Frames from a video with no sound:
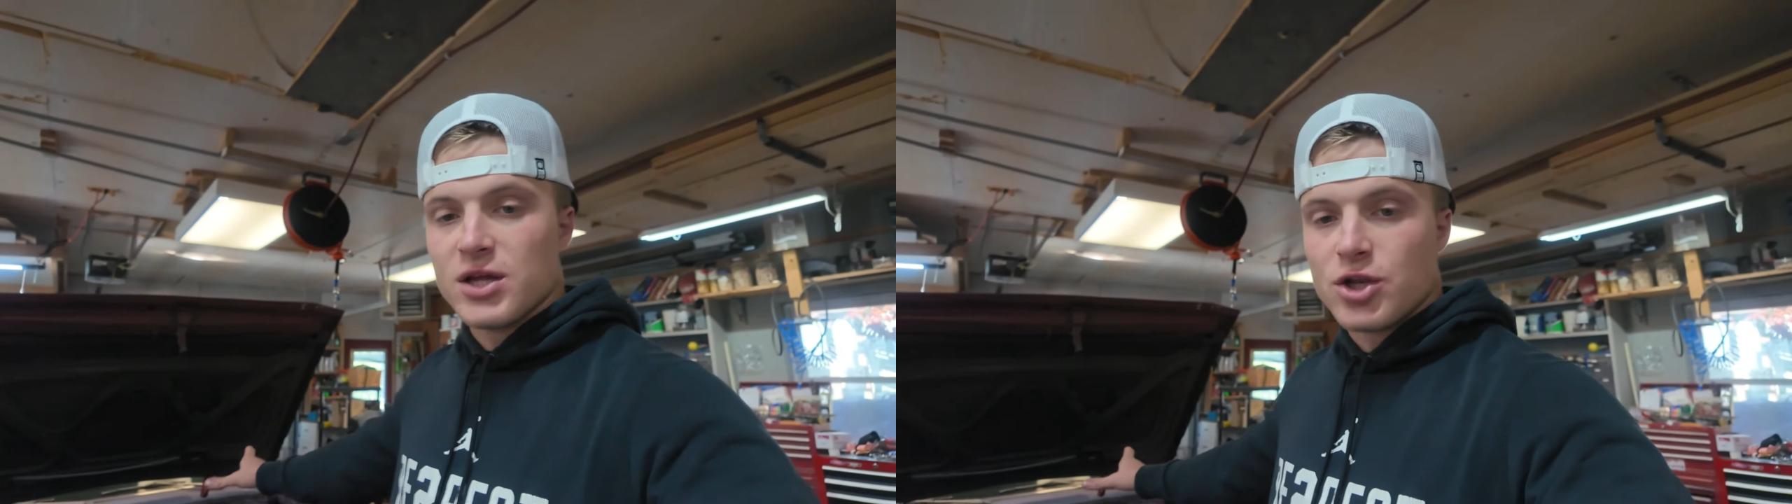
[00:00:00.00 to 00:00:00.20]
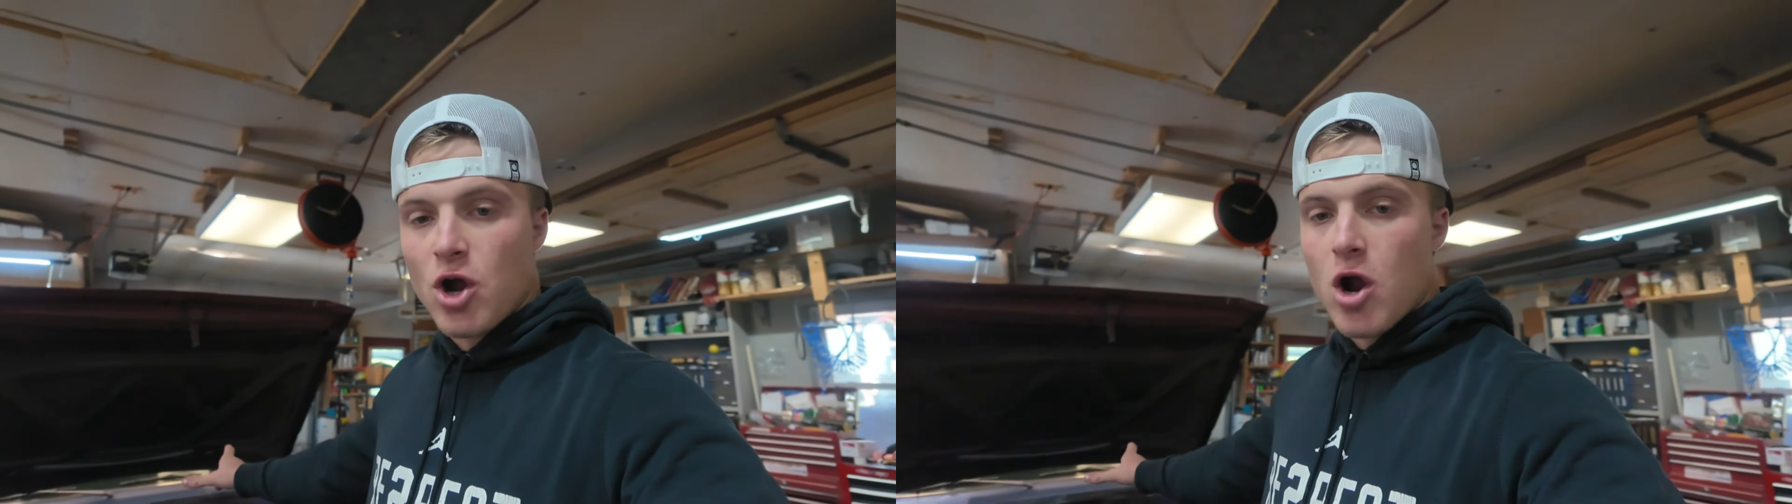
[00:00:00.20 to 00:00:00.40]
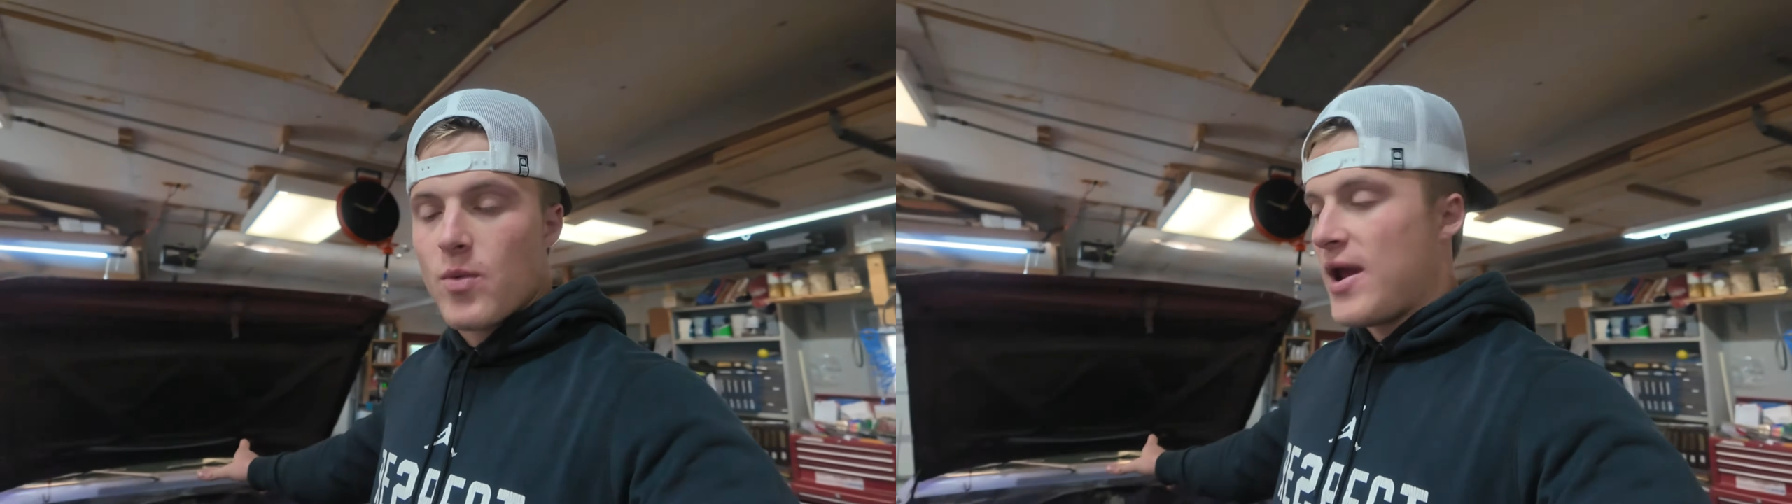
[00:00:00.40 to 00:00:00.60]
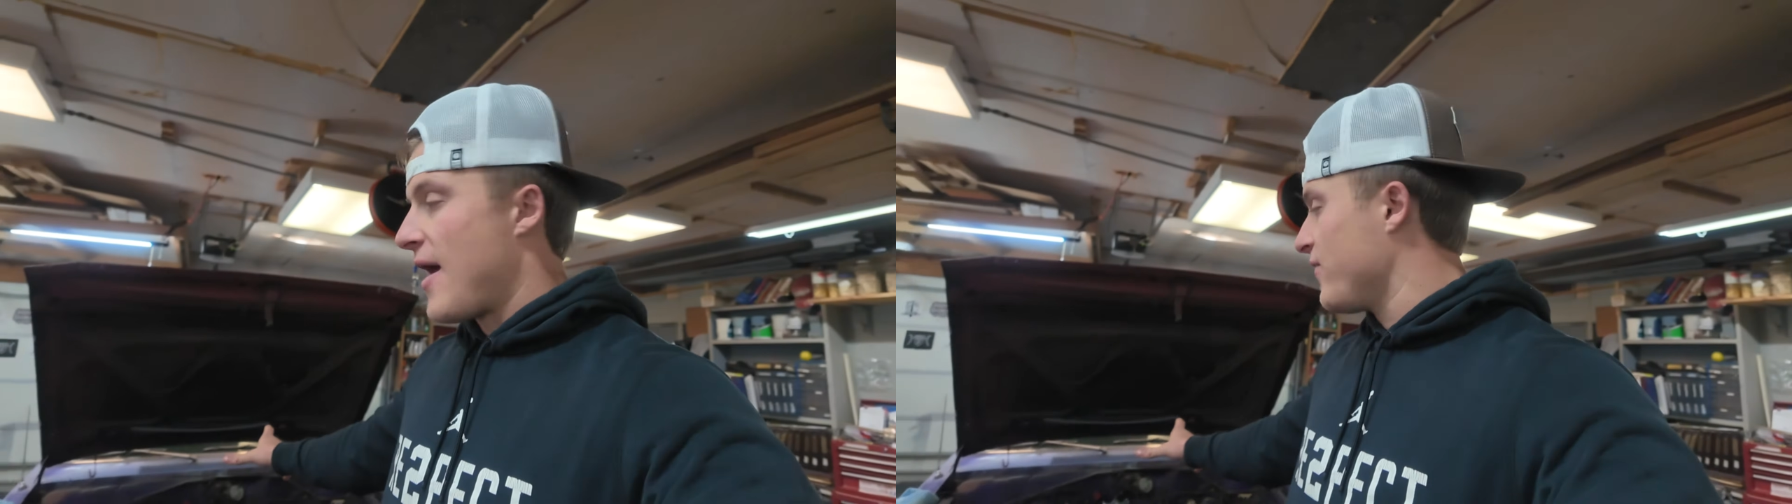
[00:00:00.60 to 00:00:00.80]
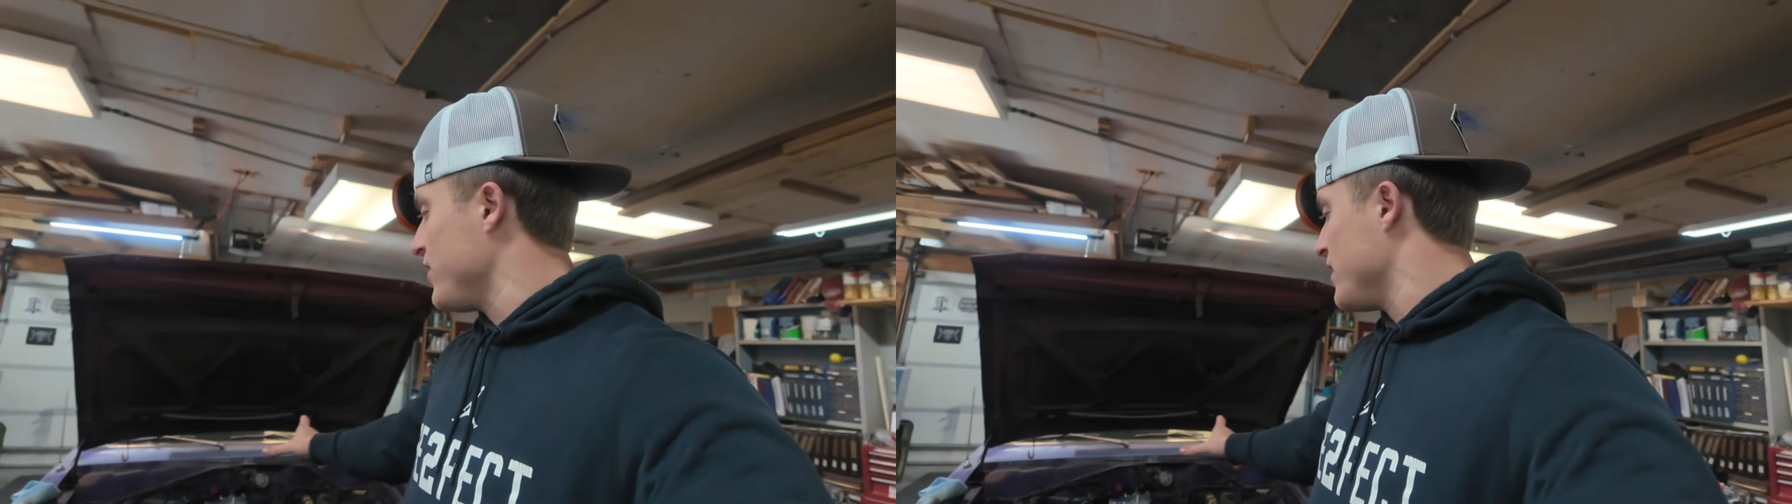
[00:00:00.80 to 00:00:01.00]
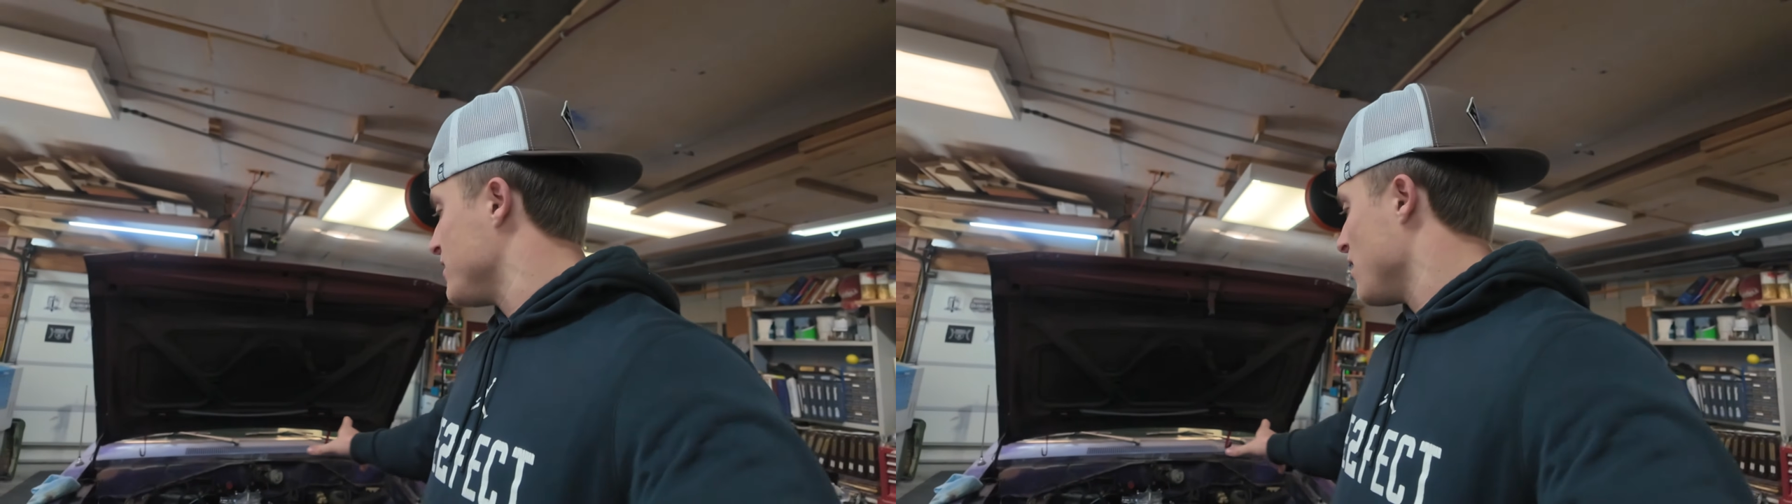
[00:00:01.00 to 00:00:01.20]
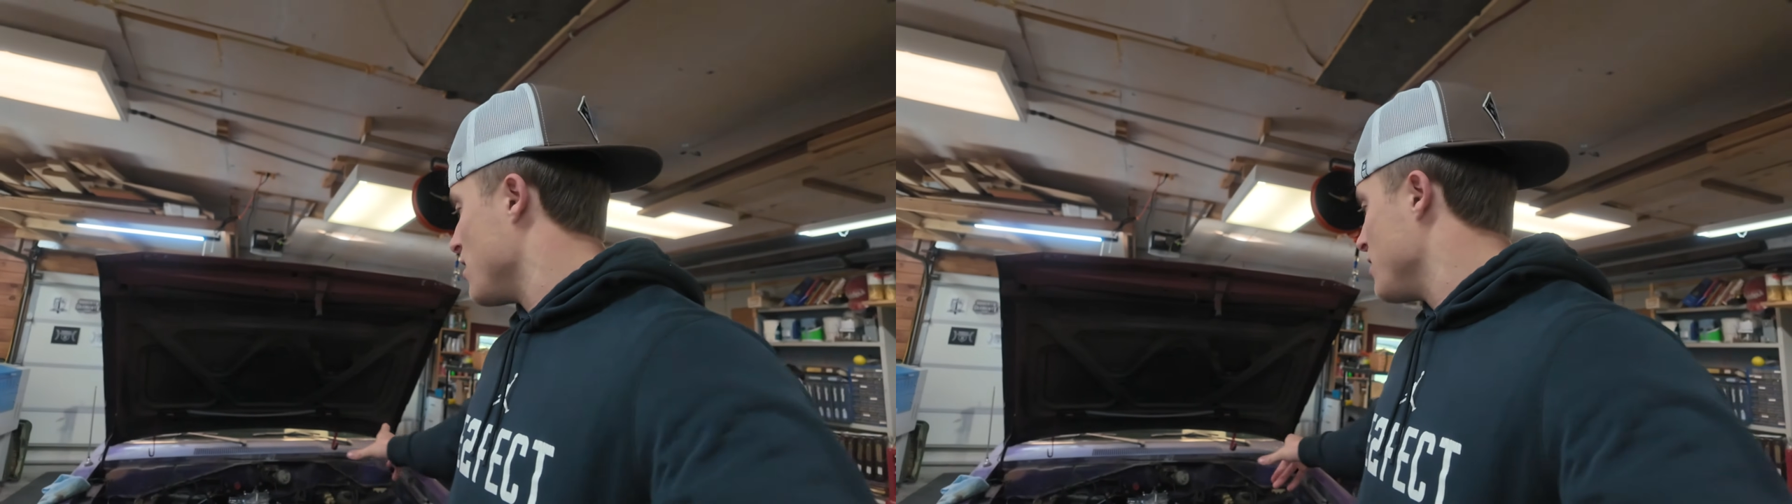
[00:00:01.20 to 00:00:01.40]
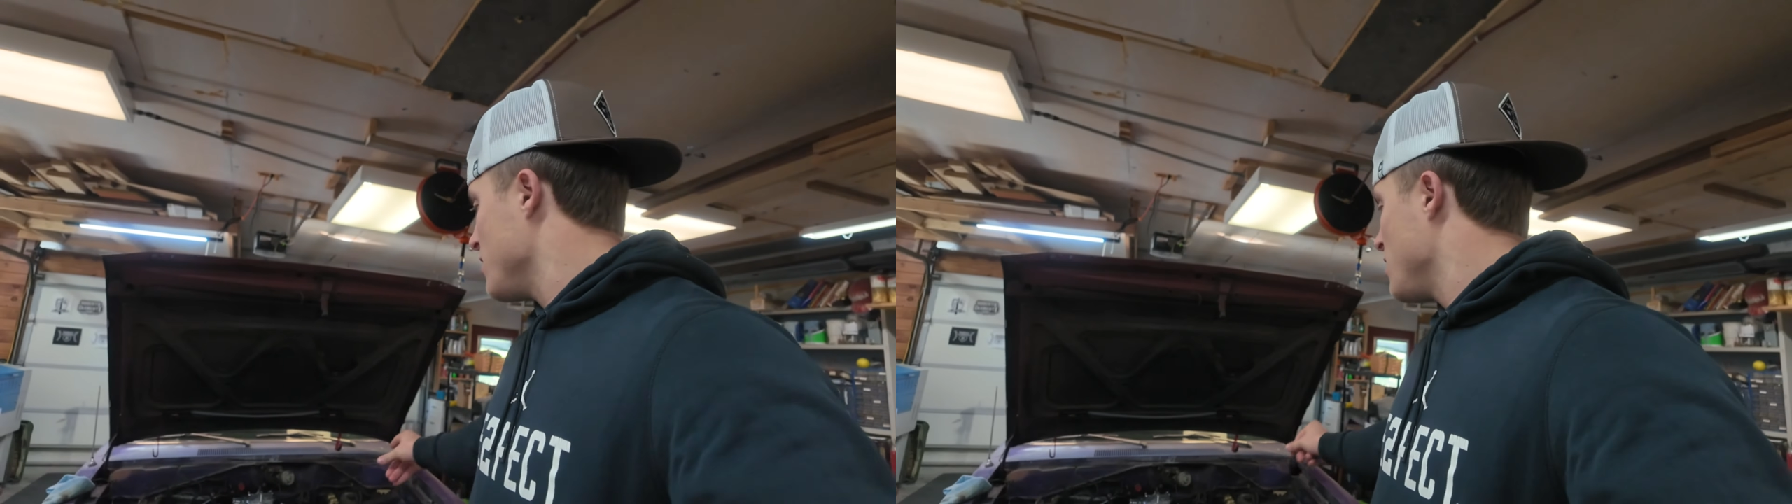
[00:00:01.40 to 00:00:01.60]
the Dart we have to get
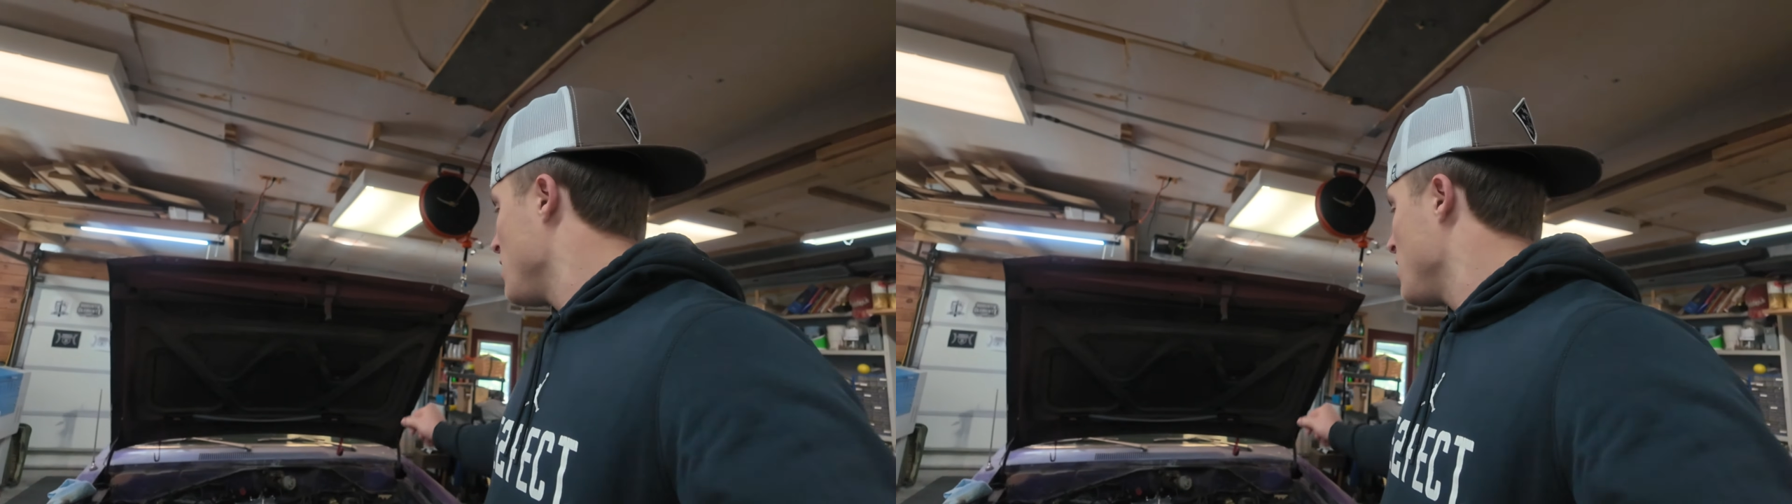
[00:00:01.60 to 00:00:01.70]
done,